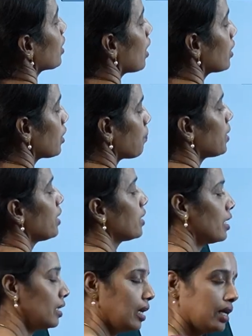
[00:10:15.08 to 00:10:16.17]
are dependent
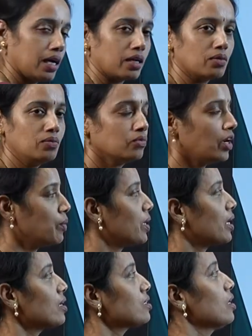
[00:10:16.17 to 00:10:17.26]
on alarm. Why?
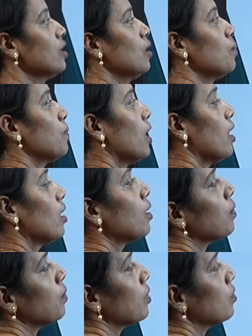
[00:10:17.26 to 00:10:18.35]
Because
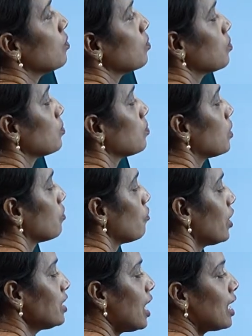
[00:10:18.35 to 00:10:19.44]

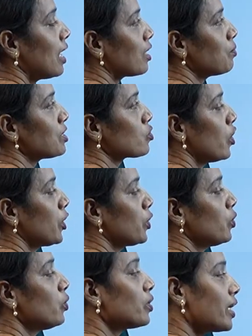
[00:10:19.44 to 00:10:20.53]
when the alarm is going
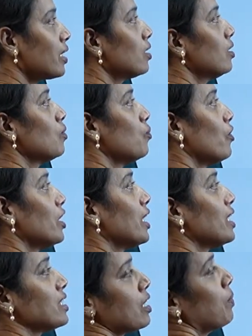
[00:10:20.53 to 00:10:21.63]
to ring when there is a